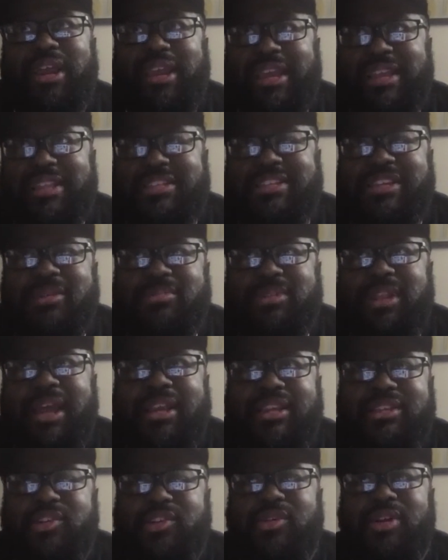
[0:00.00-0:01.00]
it seems like
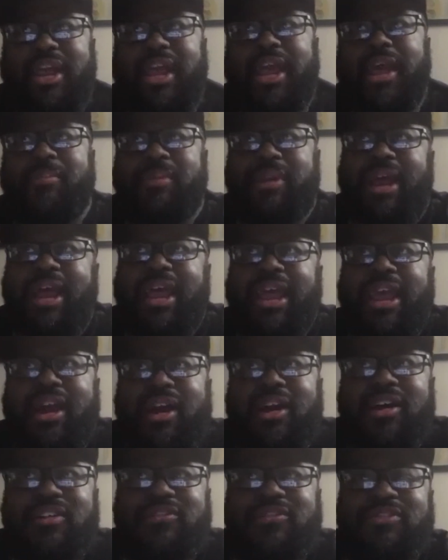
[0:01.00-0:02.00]
it's going to happen, I
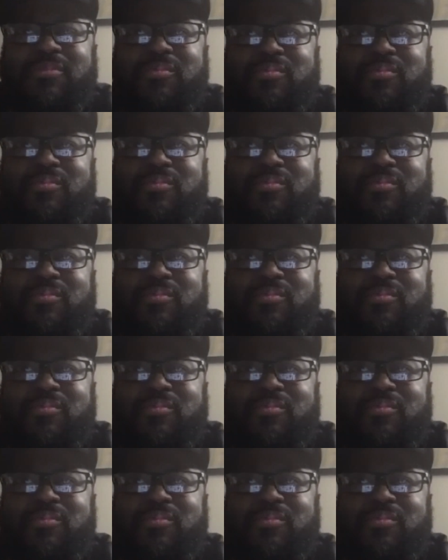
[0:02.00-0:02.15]
have